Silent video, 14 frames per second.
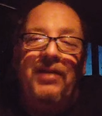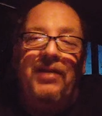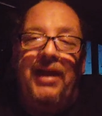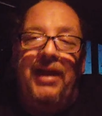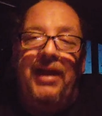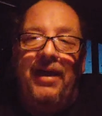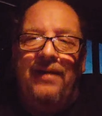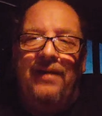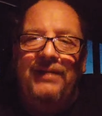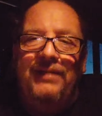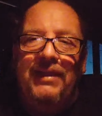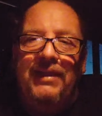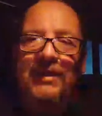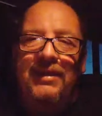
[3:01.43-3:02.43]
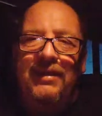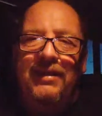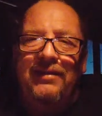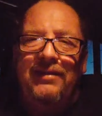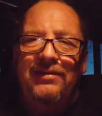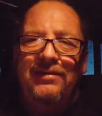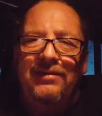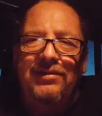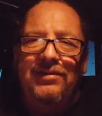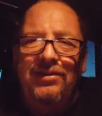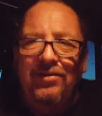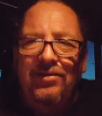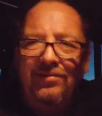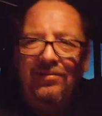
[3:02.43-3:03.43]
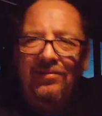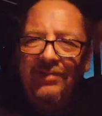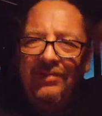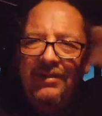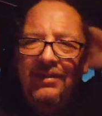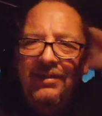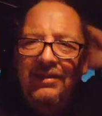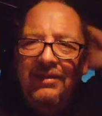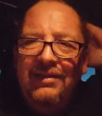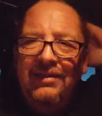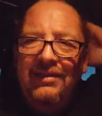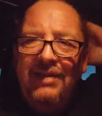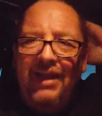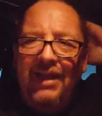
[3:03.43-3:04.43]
I have anything that